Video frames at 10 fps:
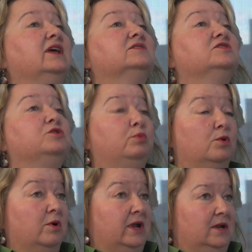he gets
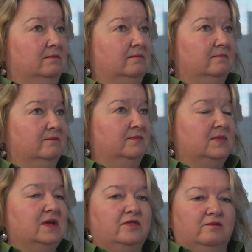deployed.
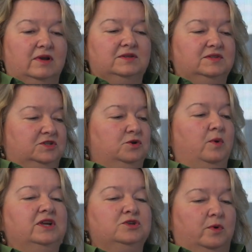They're in a
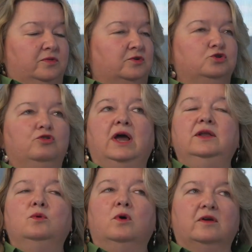situation where they're
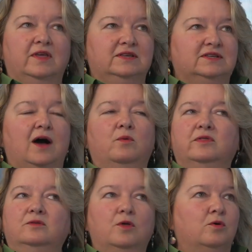trying to work things out
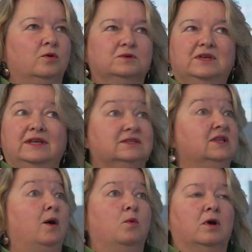with the locals. It's
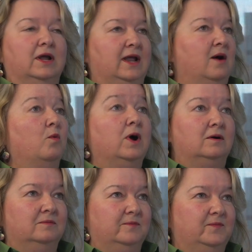not working out
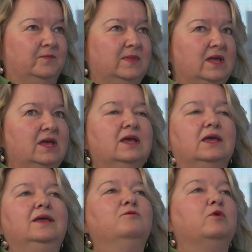well.
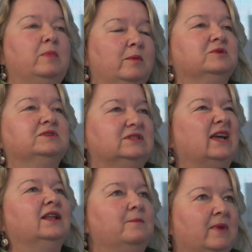He remembers
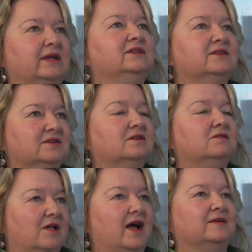attending my disc
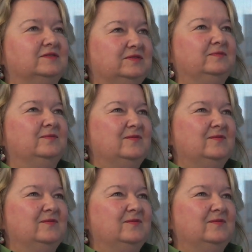class,